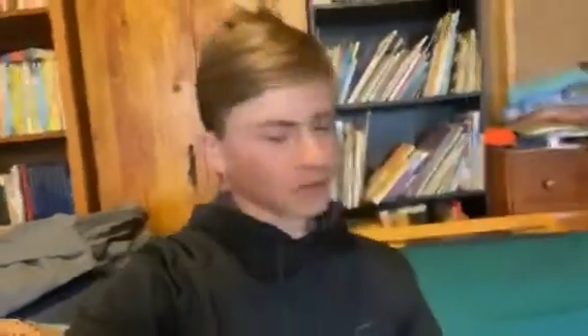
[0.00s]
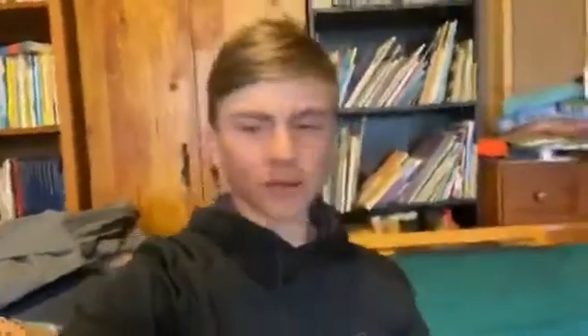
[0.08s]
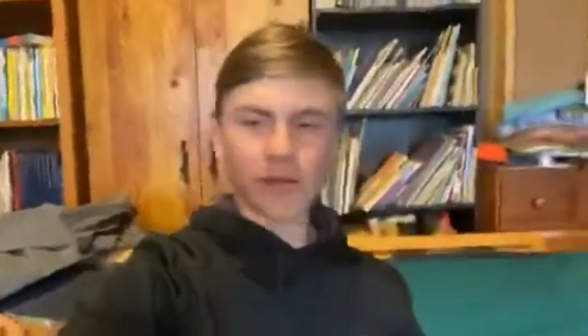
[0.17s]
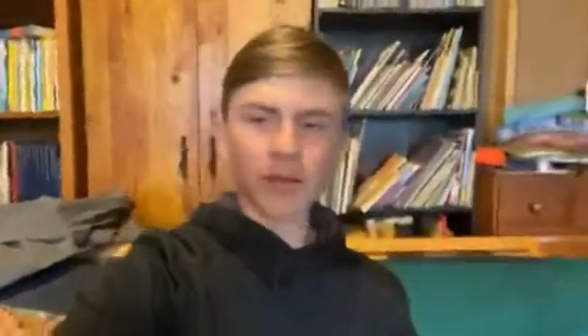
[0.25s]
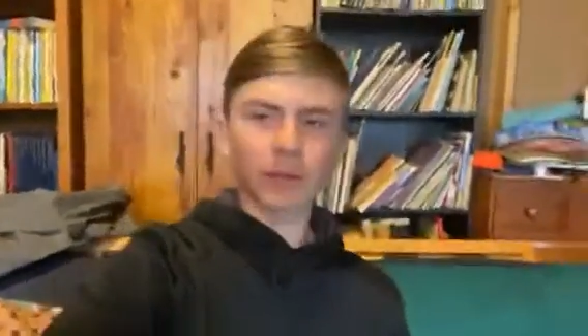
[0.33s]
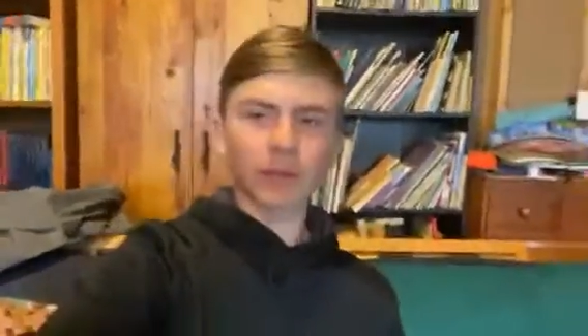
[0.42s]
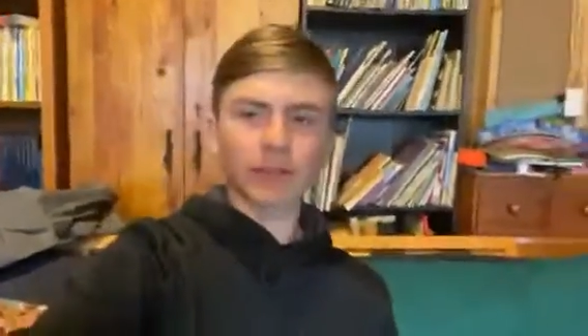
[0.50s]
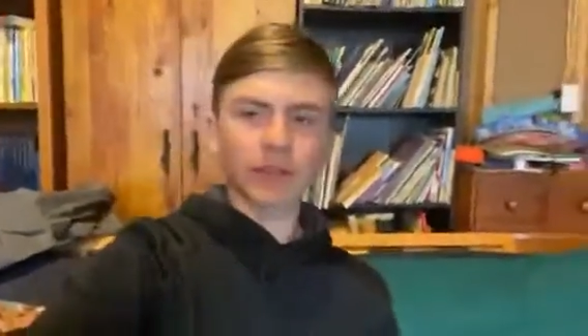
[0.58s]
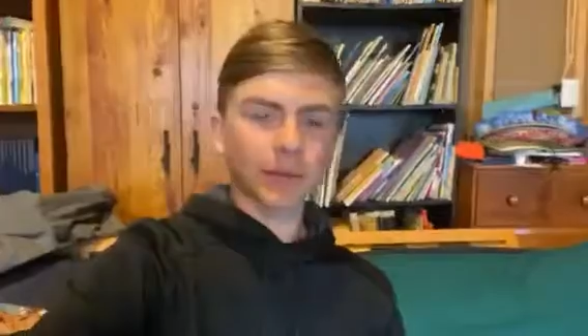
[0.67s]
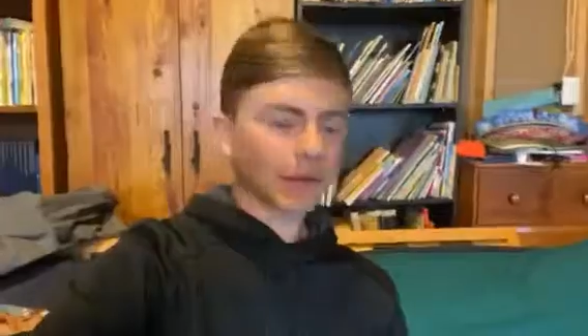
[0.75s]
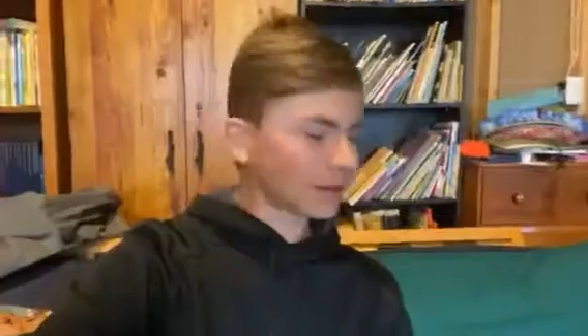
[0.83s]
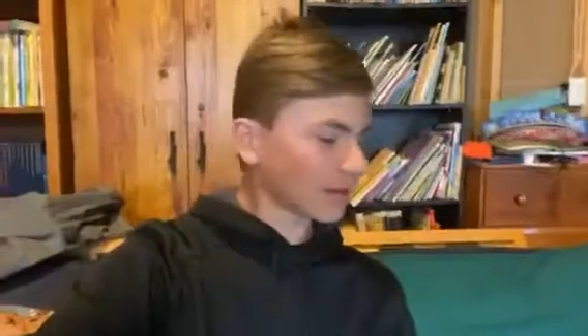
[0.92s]
Hooked on
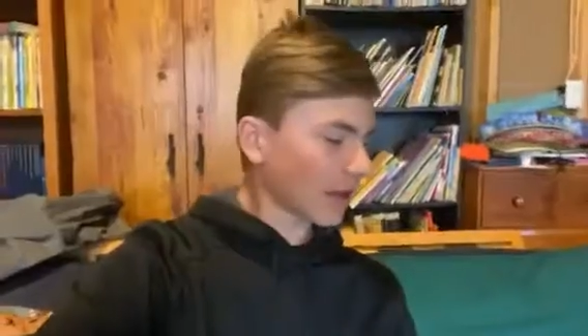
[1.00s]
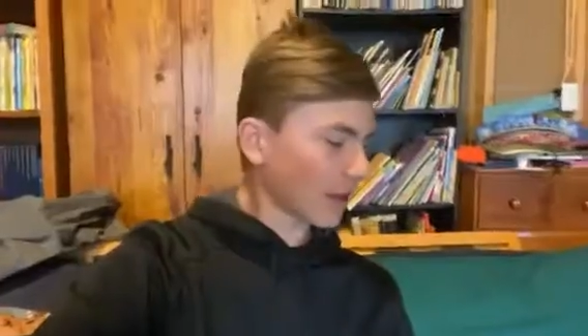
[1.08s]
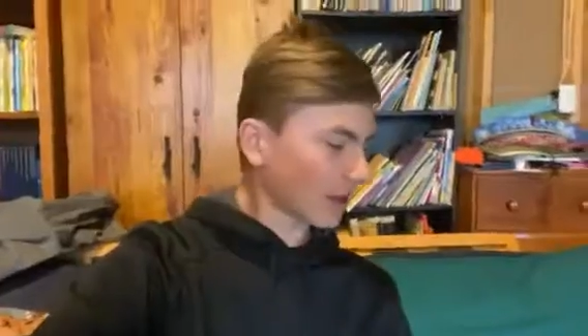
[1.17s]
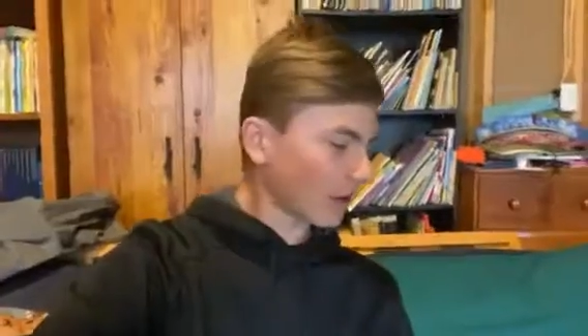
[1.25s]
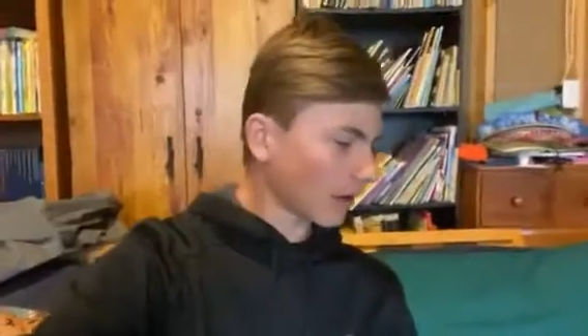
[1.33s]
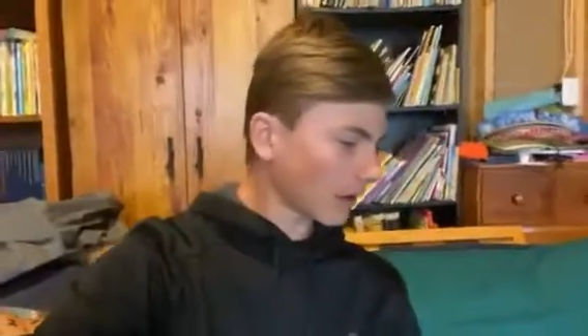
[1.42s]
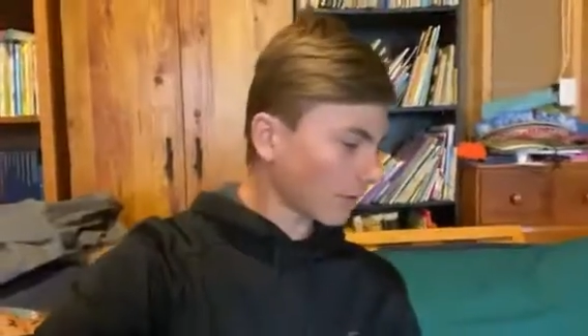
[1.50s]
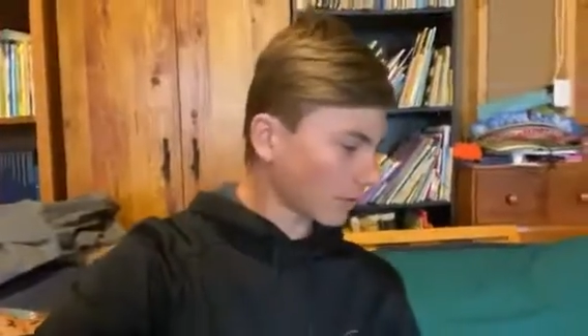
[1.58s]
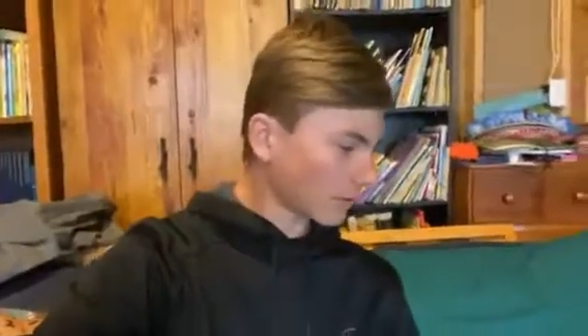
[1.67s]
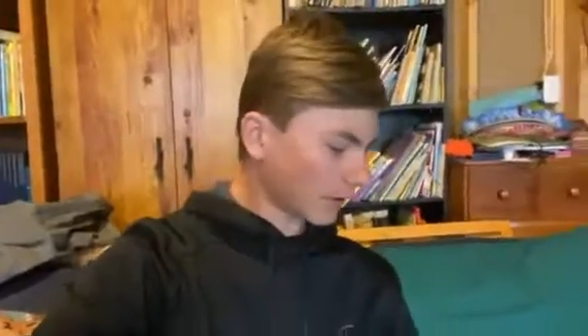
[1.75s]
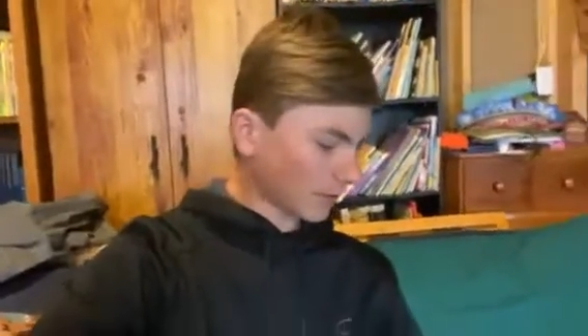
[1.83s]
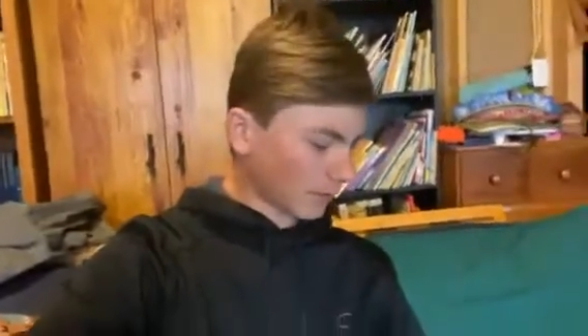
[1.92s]
Musky Baits catalog for
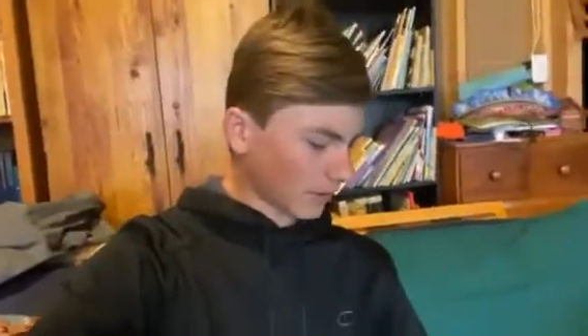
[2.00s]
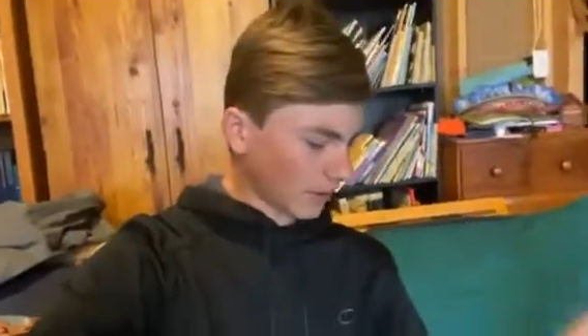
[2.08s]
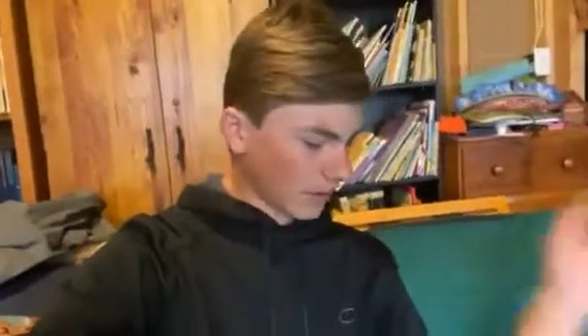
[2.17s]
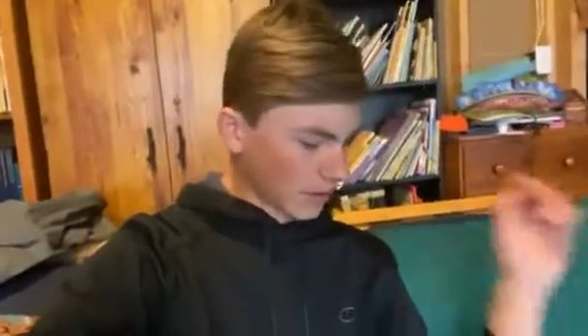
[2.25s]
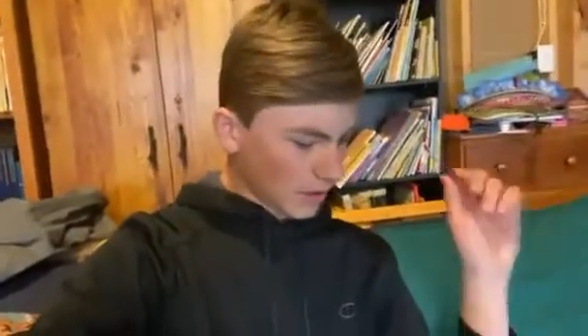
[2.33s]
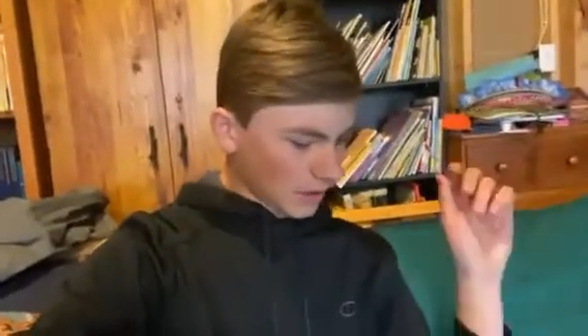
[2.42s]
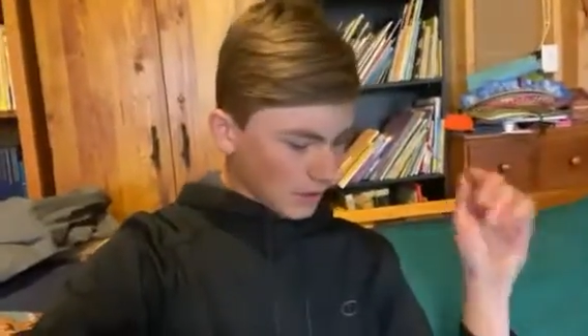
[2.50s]
2020,